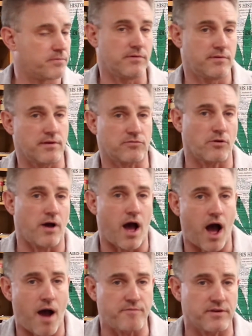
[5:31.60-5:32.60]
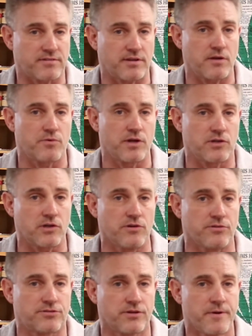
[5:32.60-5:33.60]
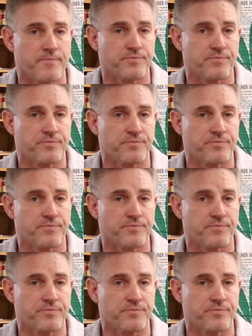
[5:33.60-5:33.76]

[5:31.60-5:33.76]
this will obviously reduce.